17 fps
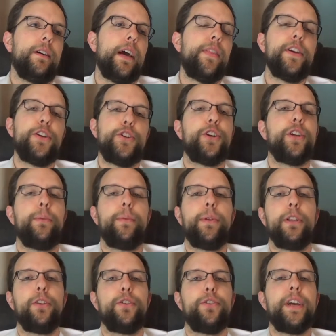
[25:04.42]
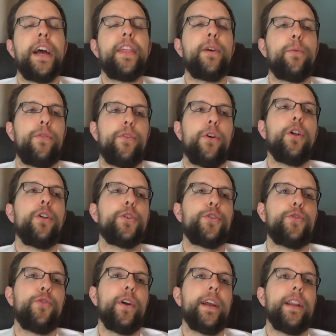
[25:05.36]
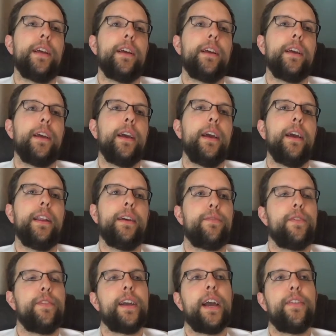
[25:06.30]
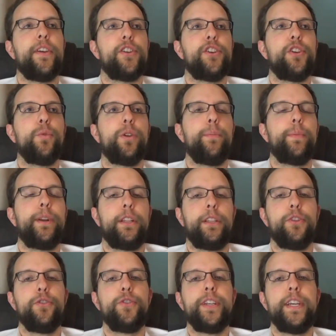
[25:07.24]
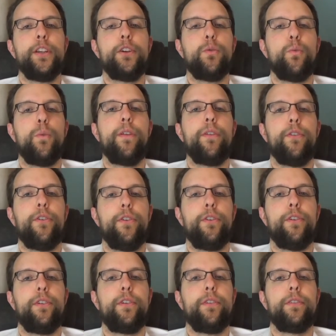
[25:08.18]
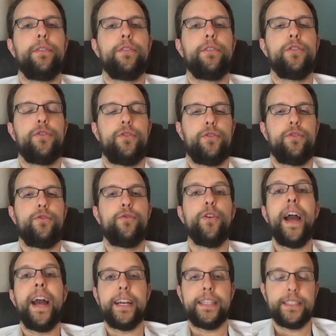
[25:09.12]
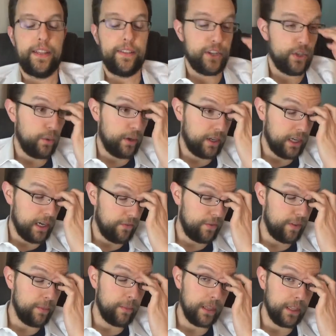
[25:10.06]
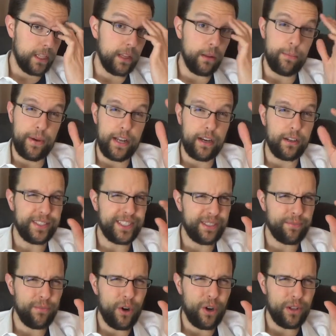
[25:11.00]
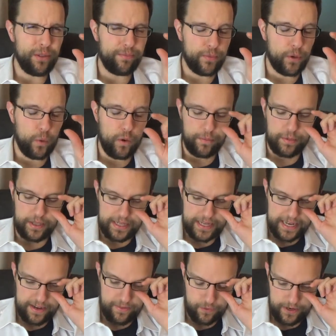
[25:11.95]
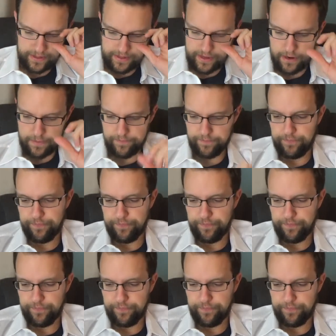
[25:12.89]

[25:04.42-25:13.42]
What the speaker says: I think she could have been a little neat. I think with all her training and everything, I think she would have been a little neater with her tracks. I think she would have covered them a little better. Small quibble I have right there.